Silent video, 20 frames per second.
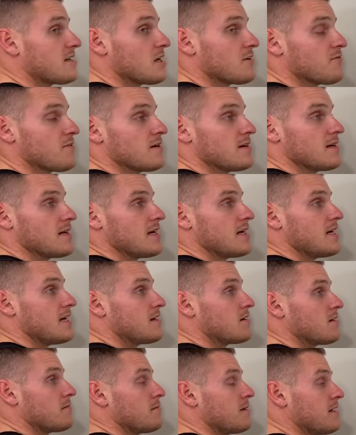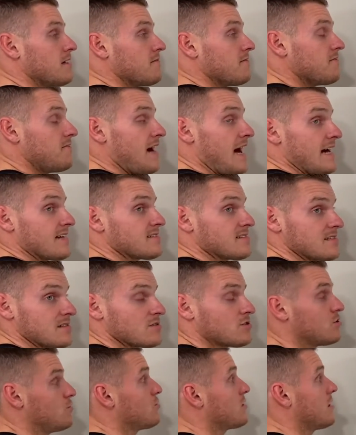different intermittent
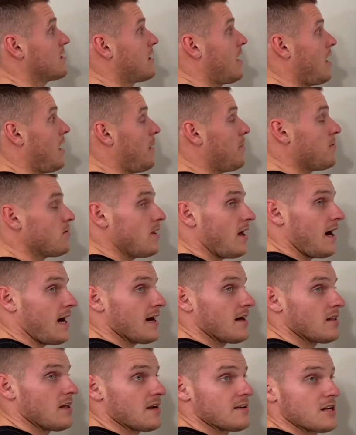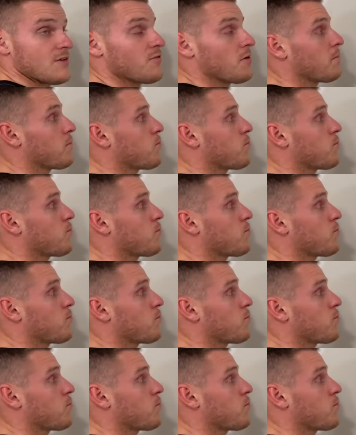fastings you can apply, a lot of different